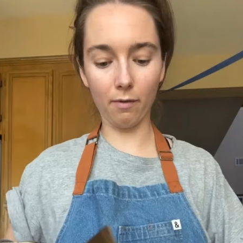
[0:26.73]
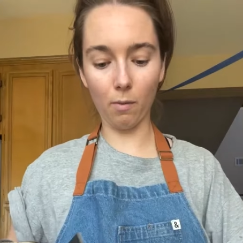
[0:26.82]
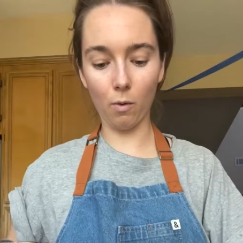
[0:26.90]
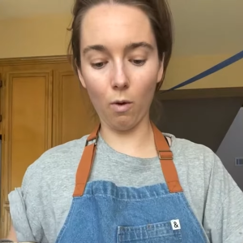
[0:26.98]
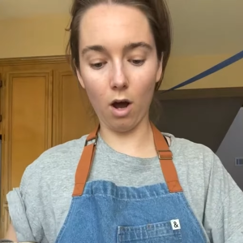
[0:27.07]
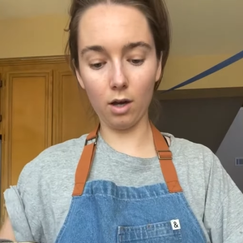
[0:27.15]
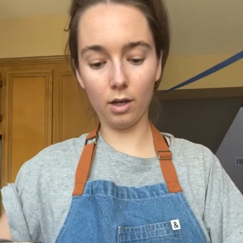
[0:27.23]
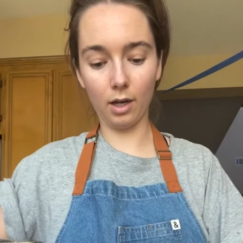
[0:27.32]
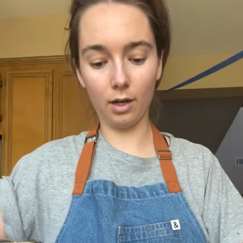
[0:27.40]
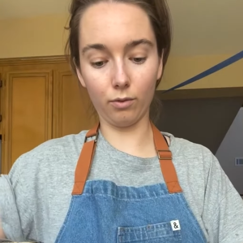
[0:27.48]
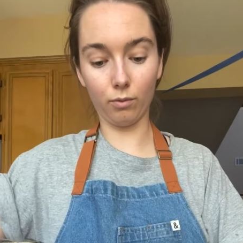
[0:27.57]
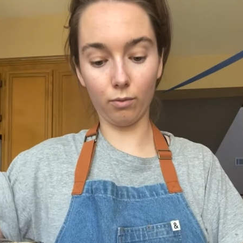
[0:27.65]
from a walk
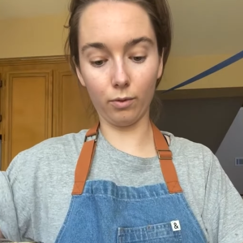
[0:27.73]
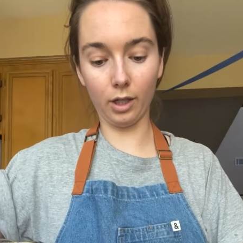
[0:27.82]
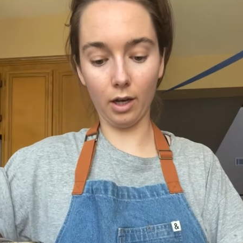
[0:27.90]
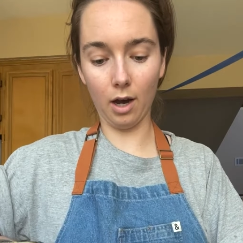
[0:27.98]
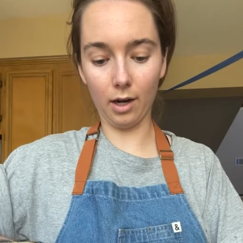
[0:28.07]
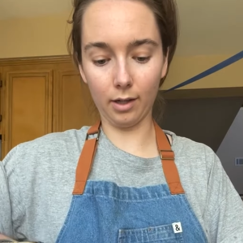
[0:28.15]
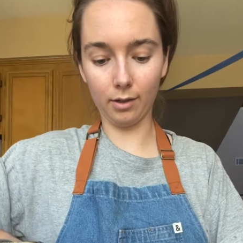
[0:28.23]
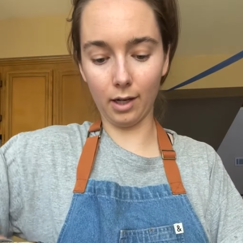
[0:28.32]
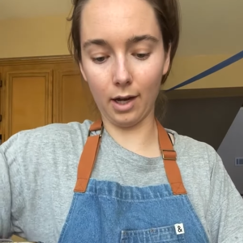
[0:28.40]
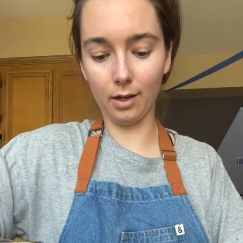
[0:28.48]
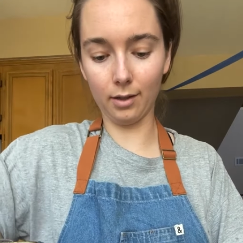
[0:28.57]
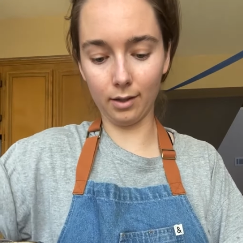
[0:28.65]
and it's really hot
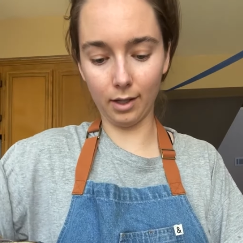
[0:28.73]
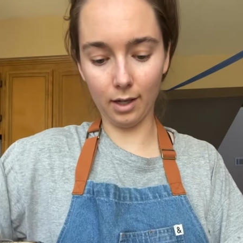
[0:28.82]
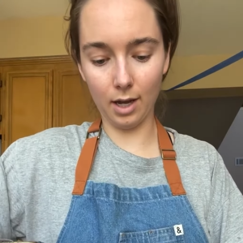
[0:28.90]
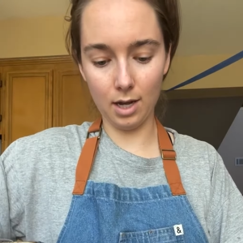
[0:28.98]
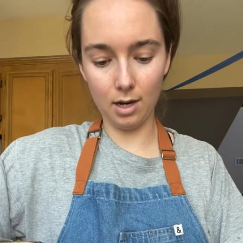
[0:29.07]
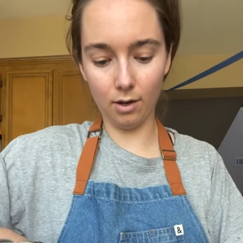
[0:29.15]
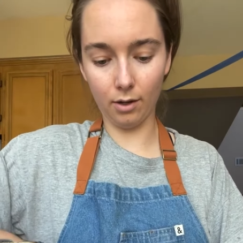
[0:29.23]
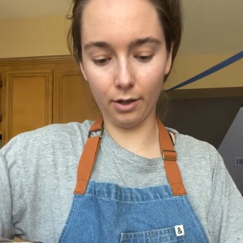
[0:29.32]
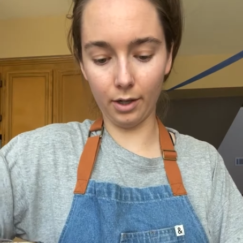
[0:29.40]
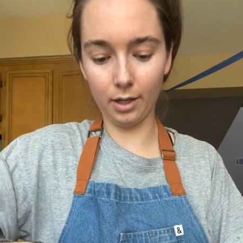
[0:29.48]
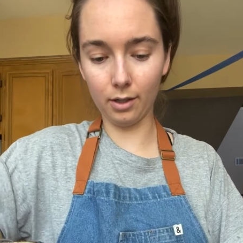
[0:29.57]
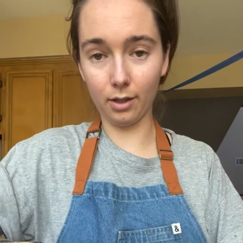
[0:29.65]
outside. It's like 80
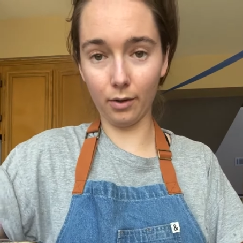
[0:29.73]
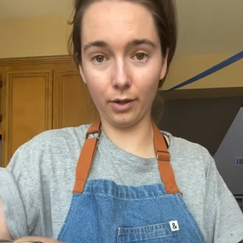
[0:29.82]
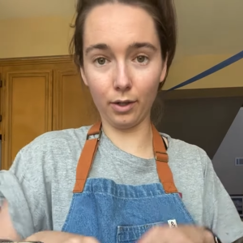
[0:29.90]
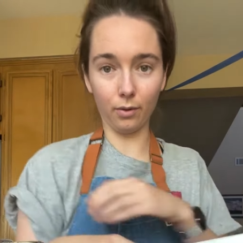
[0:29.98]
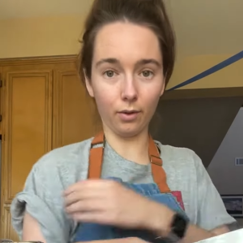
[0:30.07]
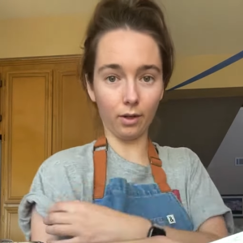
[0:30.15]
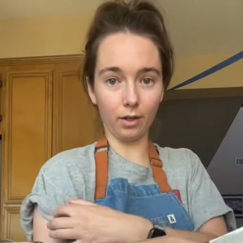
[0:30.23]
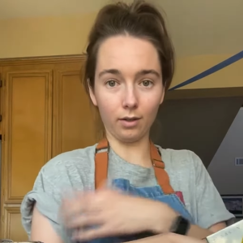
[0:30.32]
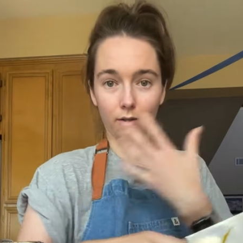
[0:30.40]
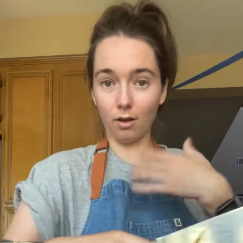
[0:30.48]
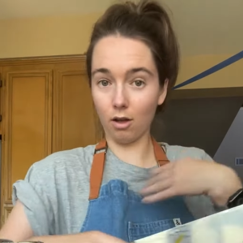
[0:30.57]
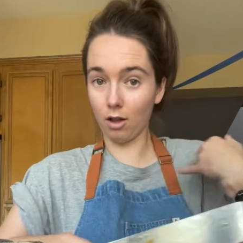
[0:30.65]
degrees, so ignore
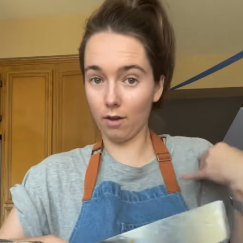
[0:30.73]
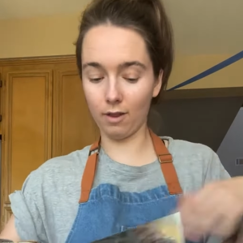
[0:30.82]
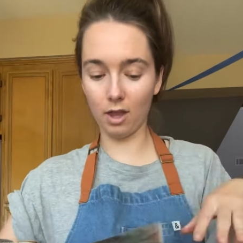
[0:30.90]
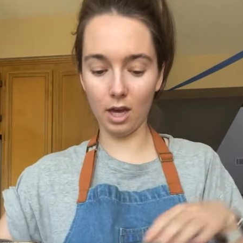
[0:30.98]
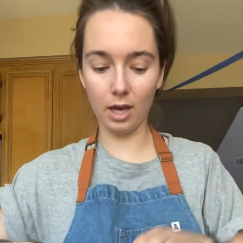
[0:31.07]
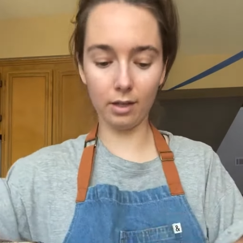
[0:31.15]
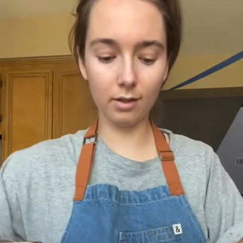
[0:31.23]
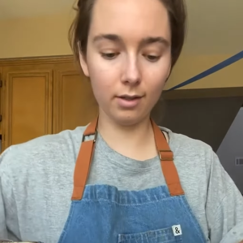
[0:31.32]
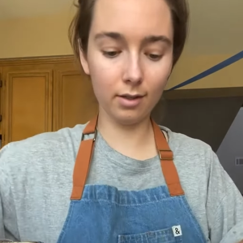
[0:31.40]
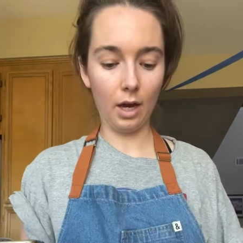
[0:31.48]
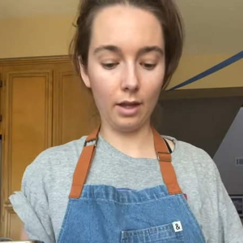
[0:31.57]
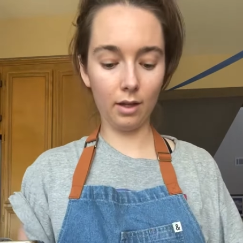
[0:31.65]
all of
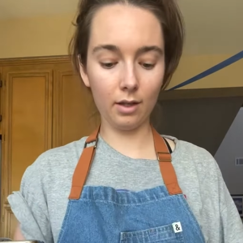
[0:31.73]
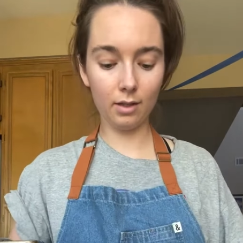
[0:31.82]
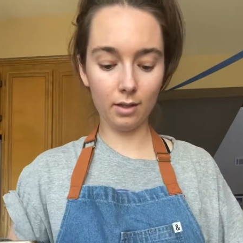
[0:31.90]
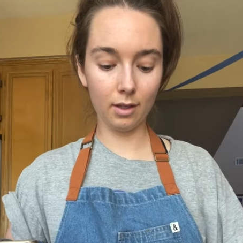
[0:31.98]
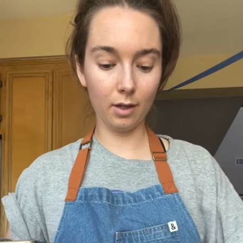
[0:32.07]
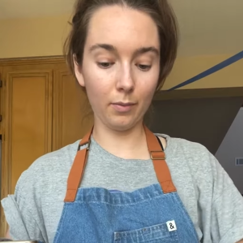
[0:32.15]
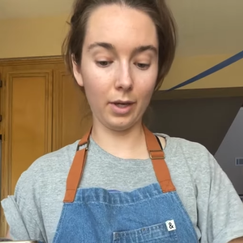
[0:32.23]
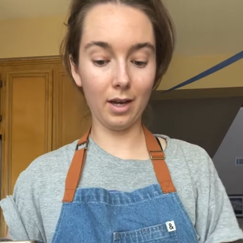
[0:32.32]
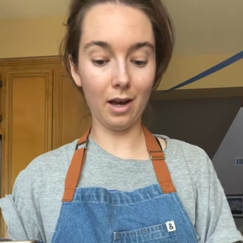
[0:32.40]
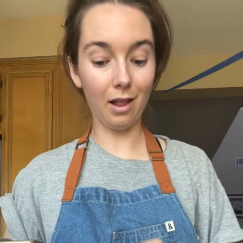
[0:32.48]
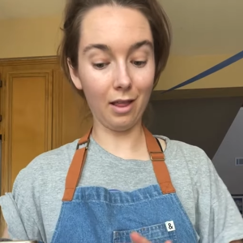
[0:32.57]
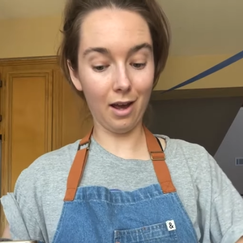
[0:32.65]
this. I think this is gonna
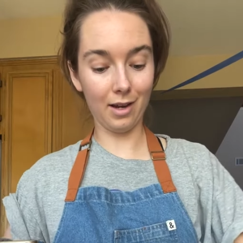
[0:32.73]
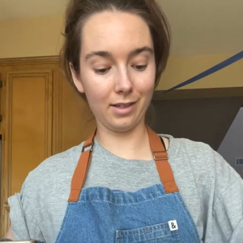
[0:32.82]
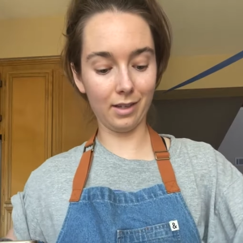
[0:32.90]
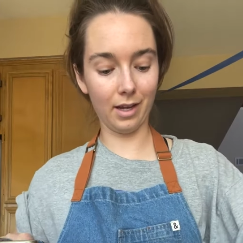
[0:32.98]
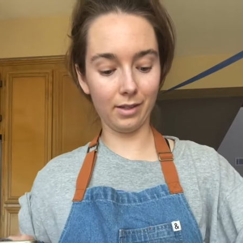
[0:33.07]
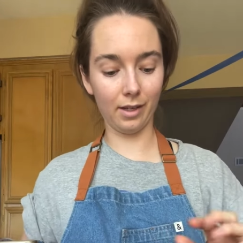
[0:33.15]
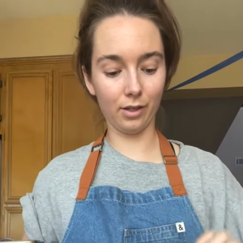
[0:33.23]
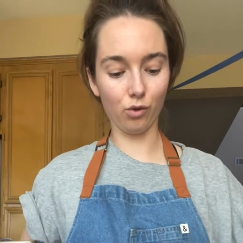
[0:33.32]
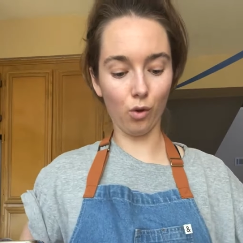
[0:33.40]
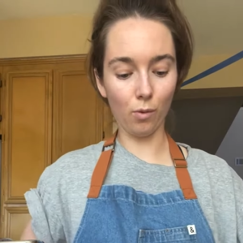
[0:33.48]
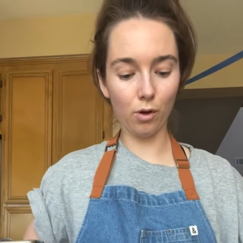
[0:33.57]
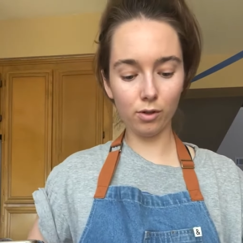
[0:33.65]
be a lot of slicing,
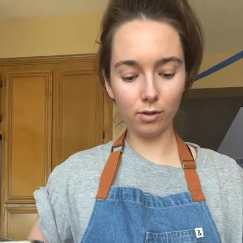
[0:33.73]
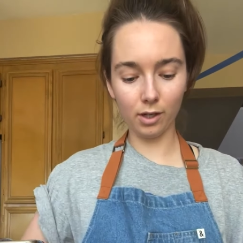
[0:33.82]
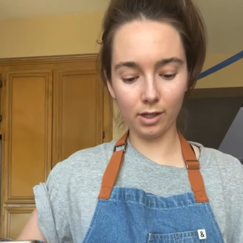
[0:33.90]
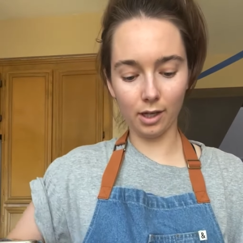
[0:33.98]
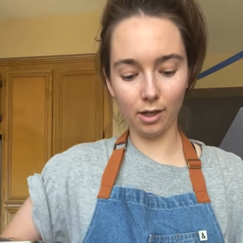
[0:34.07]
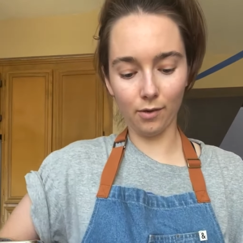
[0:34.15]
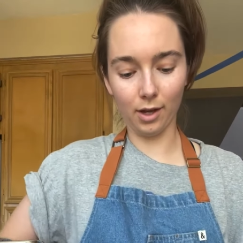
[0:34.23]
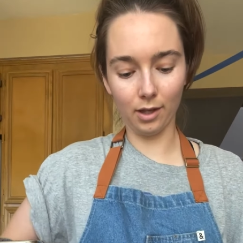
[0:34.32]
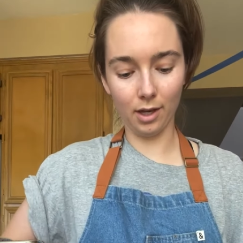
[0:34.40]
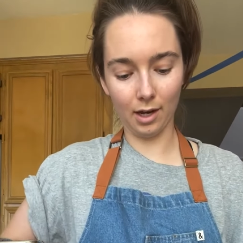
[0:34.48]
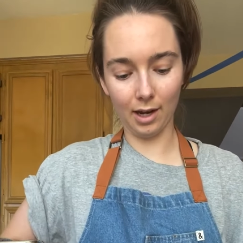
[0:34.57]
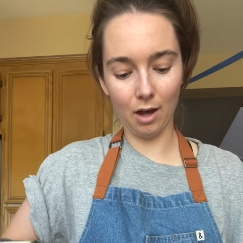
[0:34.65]
so I'm also gonna tell you at
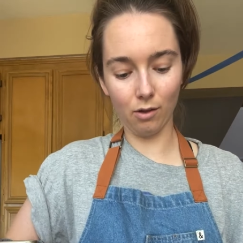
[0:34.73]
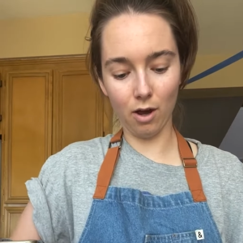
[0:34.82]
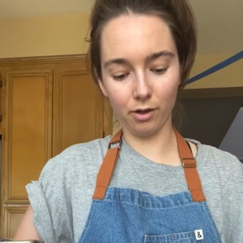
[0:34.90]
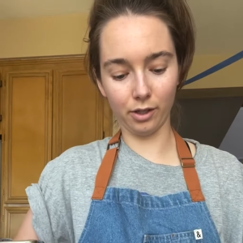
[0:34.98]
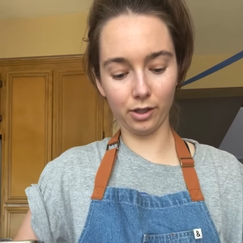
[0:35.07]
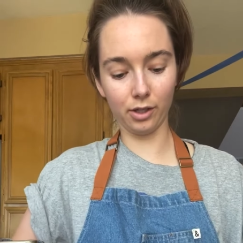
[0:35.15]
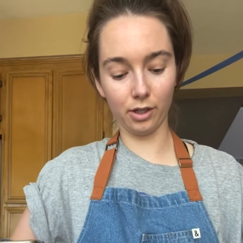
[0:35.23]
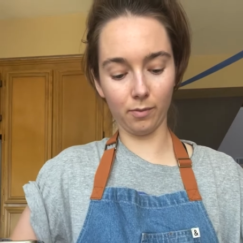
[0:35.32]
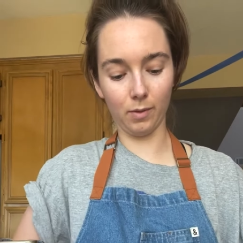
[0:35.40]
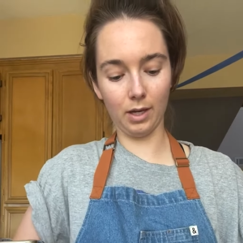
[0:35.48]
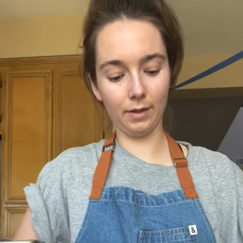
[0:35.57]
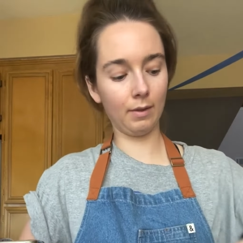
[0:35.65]
the end how long this took
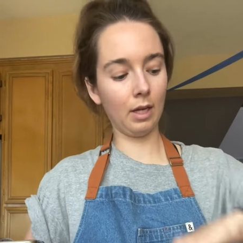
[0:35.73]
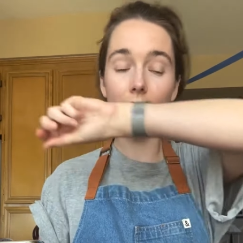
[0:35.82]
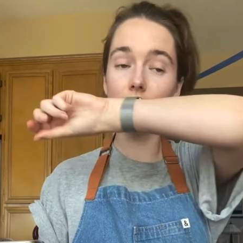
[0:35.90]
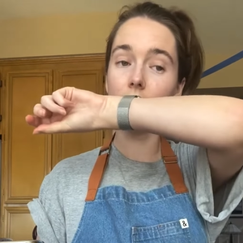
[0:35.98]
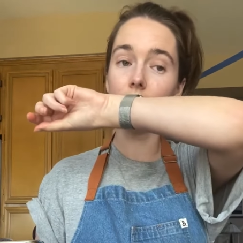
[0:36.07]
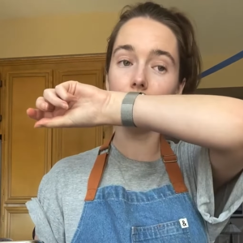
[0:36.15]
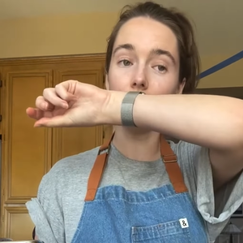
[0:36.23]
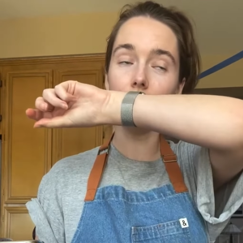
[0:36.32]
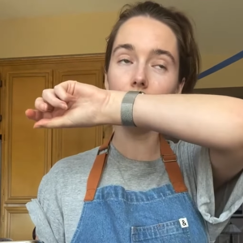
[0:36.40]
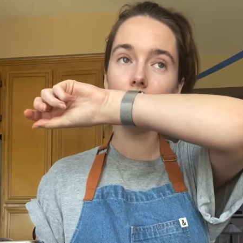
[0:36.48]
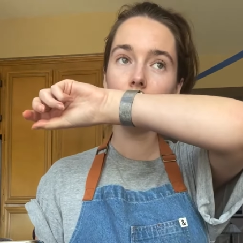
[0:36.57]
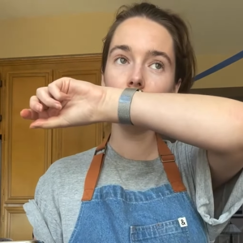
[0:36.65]
me. Hey
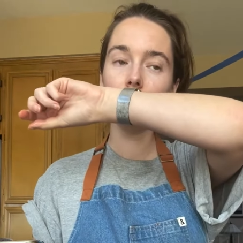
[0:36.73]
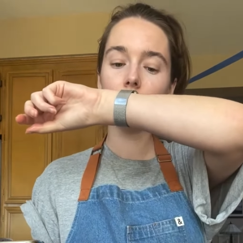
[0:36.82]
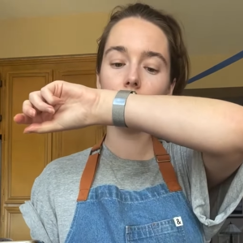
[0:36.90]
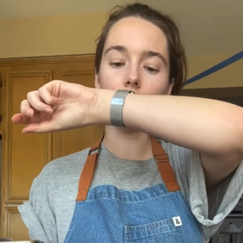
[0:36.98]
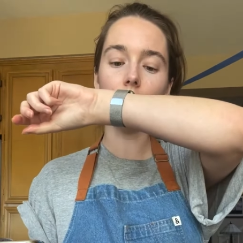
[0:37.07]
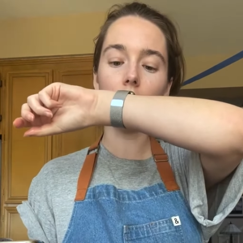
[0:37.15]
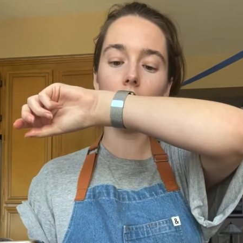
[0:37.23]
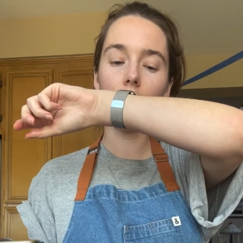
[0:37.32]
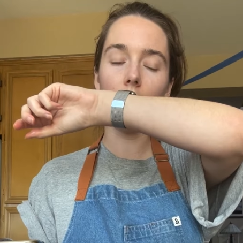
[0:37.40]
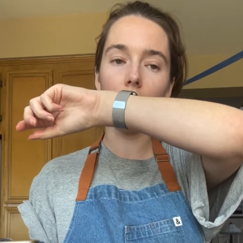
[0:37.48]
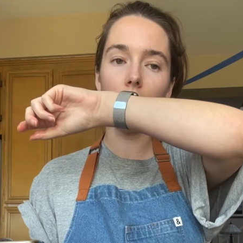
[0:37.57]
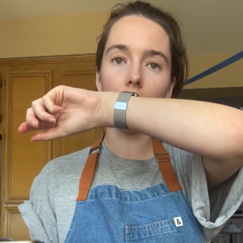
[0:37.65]
Siri,
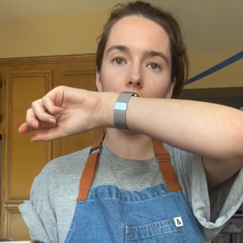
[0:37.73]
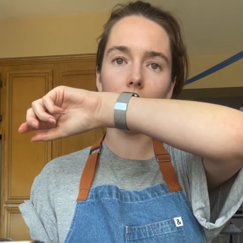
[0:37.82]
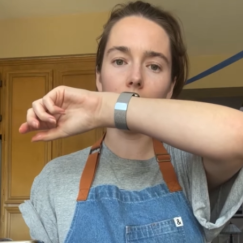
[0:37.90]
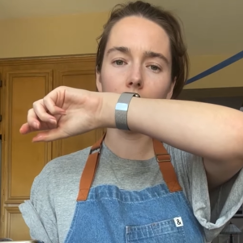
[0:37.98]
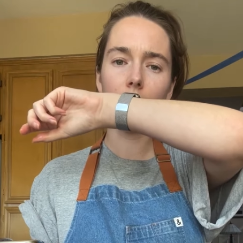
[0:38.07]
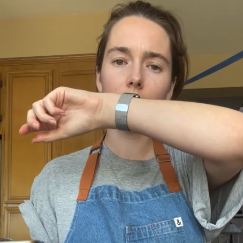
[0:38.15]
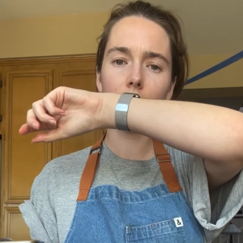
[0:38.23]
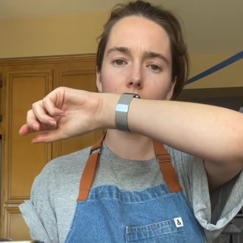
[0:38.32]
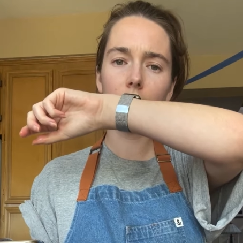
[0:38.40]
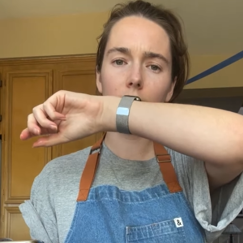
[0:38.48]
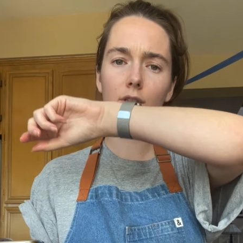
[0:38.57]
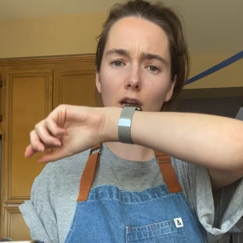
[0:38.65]
start a
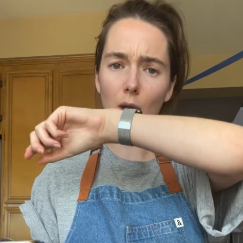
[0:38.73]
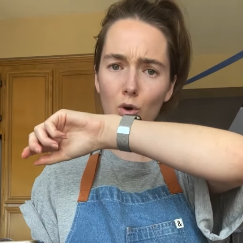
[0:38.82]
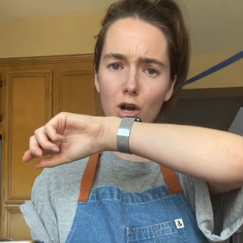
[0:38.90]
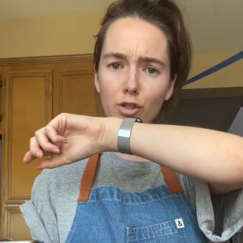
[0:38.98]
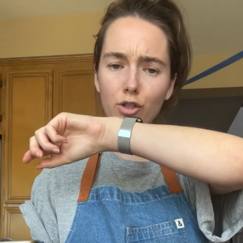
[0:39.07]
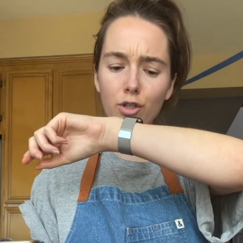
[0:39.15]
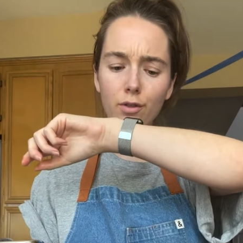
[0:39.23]
stopwatch.